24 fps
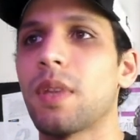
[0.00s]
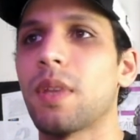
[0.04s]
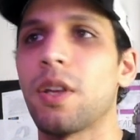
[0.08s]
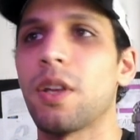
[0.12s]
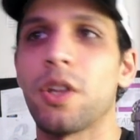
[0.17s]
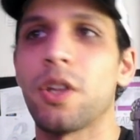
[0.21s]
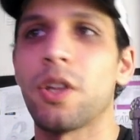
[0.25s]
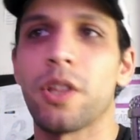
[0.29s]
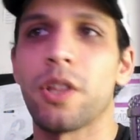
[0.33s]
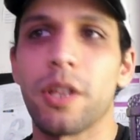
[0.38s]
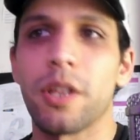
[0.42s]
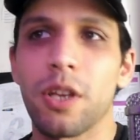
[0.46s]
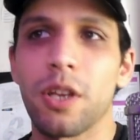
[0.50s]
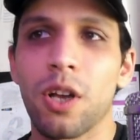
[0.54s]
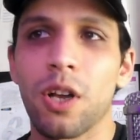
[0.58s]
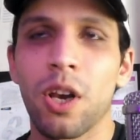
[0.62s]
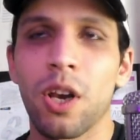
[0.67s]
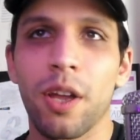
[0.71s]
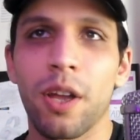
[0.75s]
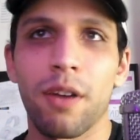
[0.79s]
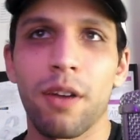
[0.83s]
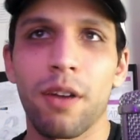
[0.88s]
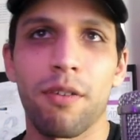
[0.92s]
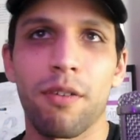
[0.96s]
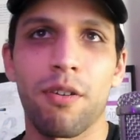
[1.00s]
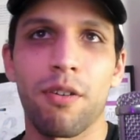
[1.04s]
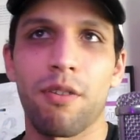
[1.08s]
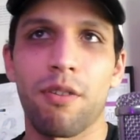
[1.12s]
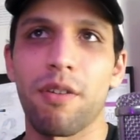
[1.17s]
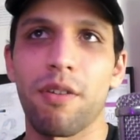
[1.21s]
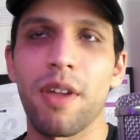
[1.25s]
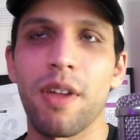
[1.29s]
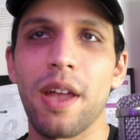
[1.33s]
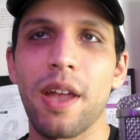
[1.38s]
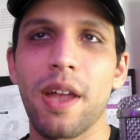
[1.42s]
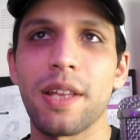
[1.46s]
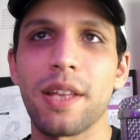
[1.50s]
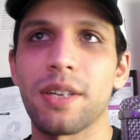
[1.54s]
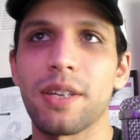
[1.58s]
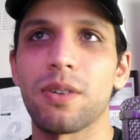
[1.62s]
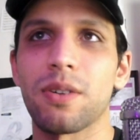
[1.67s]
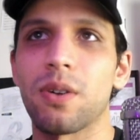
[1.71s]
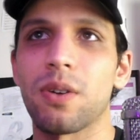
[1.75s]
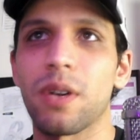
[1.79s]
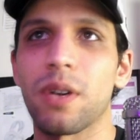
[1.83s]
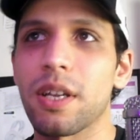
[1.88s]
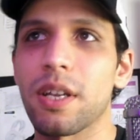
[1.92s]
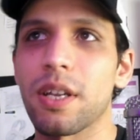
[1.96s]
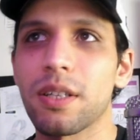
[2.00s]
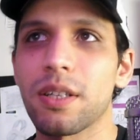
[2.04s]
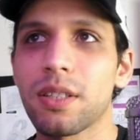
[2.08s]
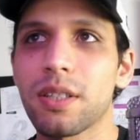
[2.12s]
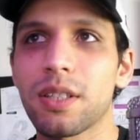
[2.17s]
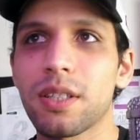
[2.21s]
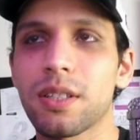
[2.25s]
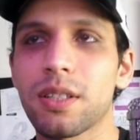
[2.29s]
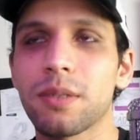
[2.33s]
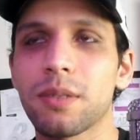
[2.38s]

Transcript: Then you click create audience.